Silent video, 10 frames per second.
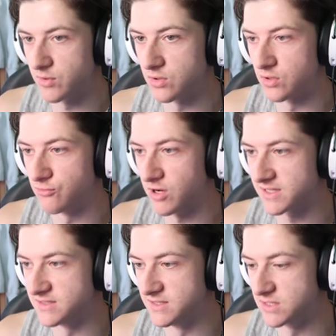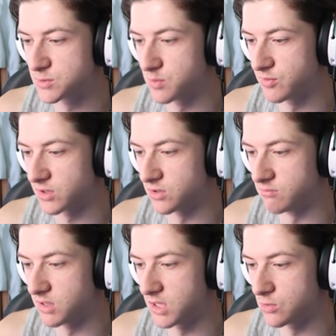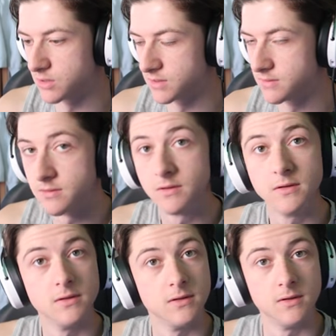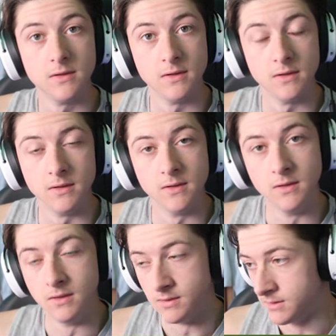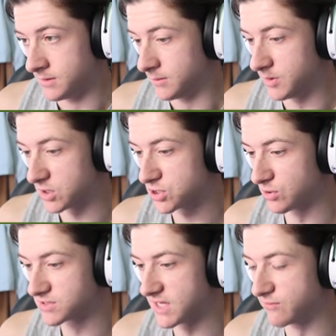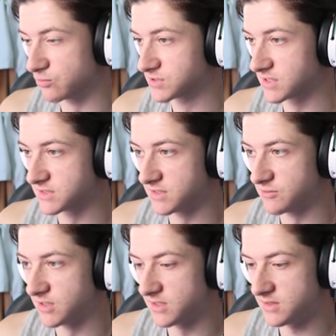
on Rakitic, we're bringing on Balogun. I mean, it shows levels, doesn't it, really?